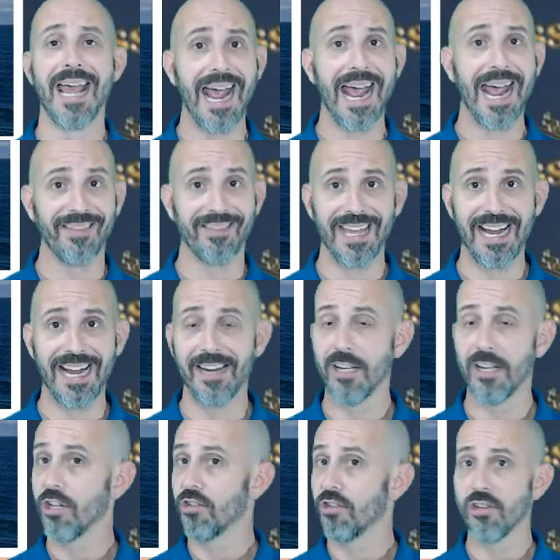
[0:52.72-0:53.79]
And then
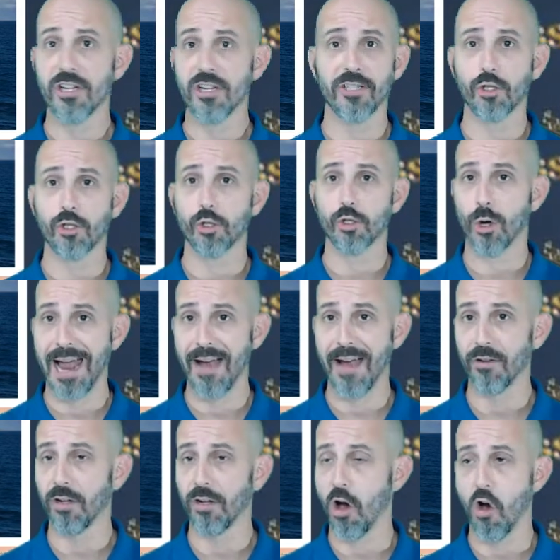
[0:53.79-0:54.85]
you can
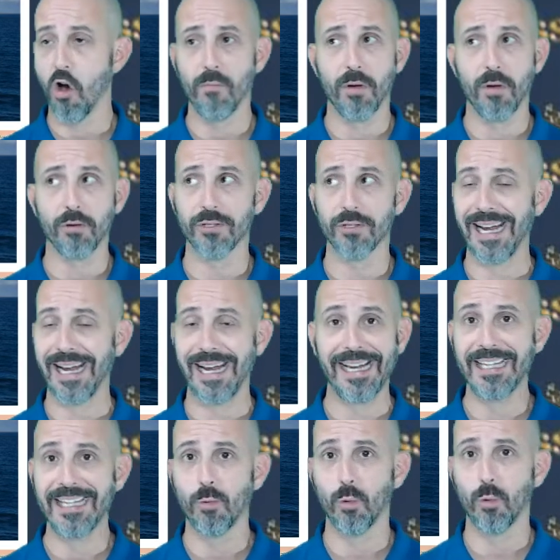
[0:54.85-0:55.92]
travel almost
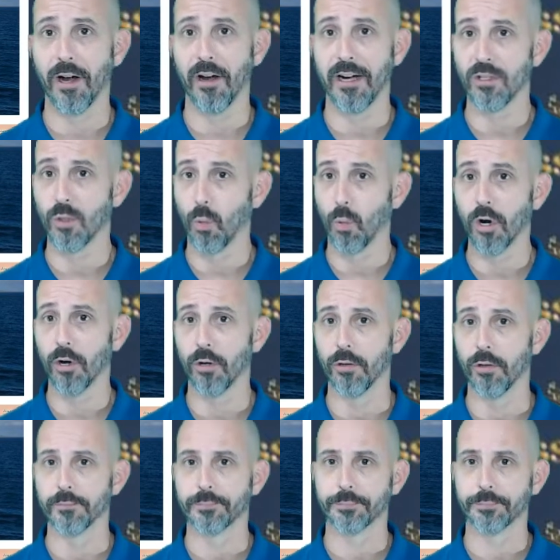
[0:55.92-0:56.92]
anywhere in the world.